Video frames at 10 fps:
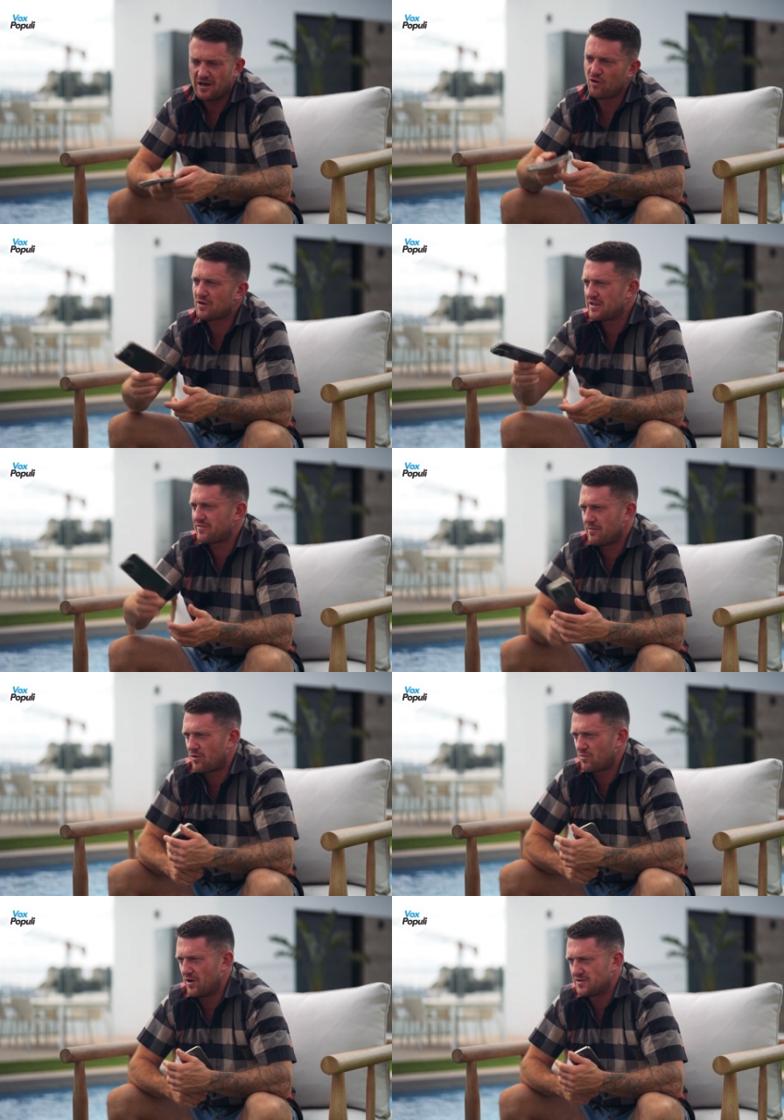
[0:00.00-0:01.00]
and I give them
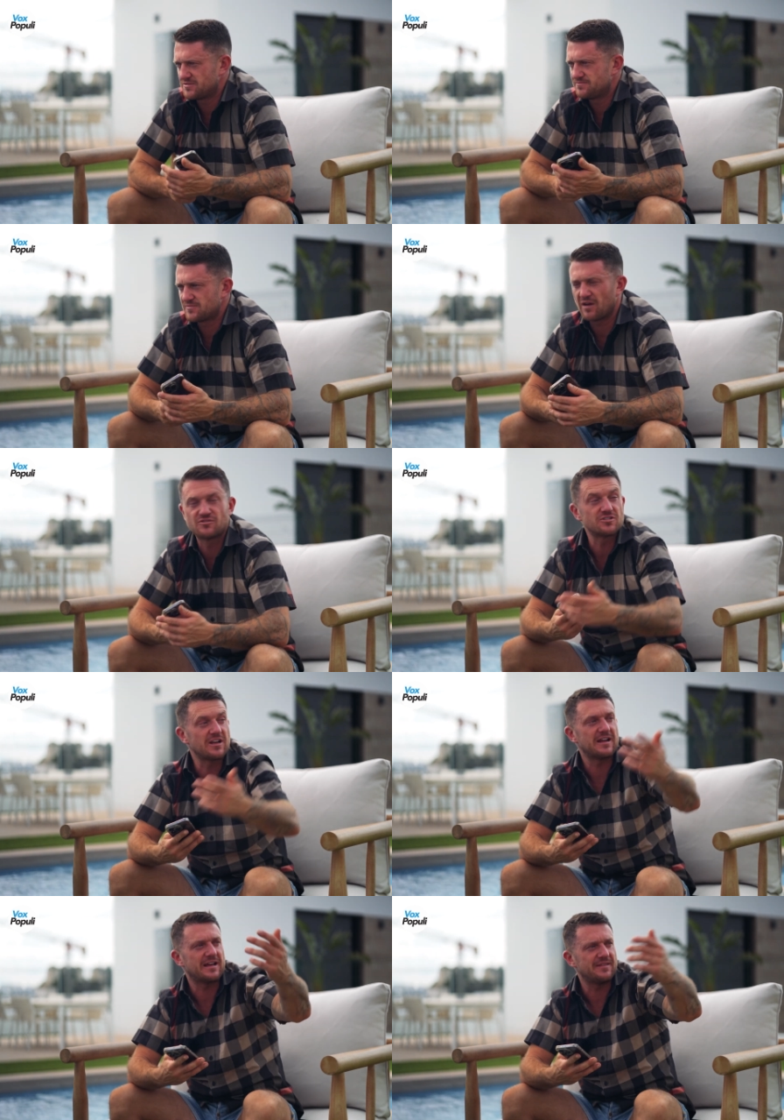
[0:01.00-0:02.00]
my word, I've just
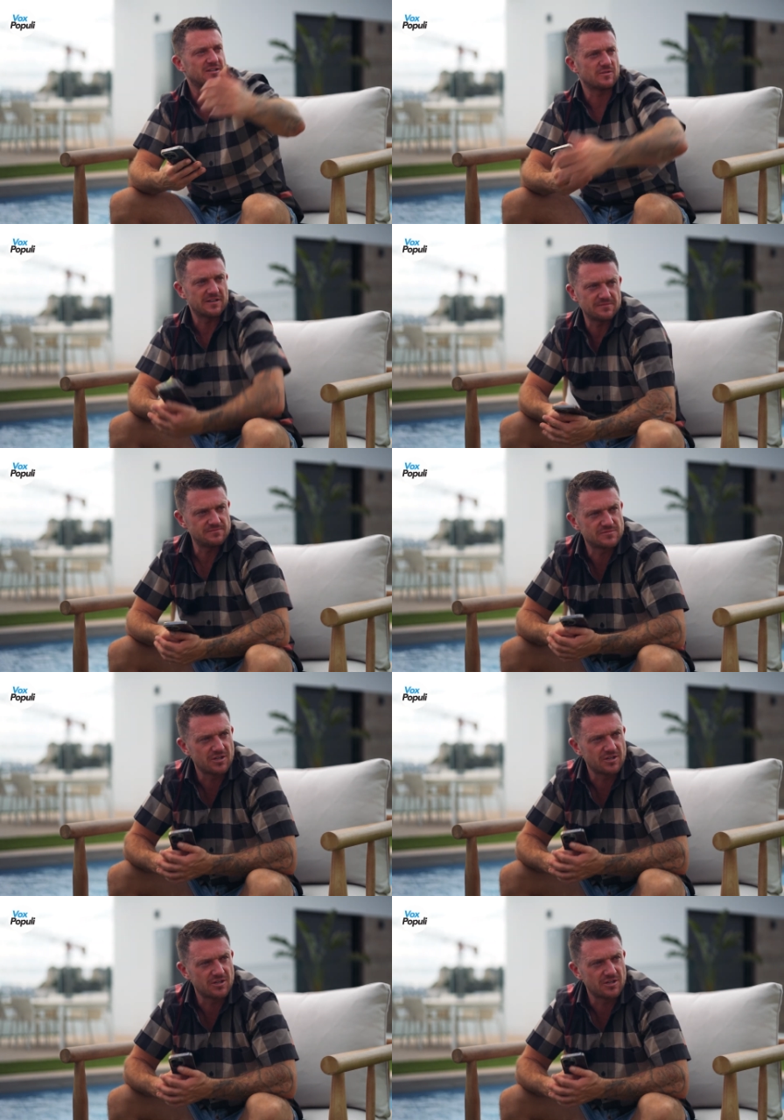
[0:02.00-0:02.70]
done it again this week.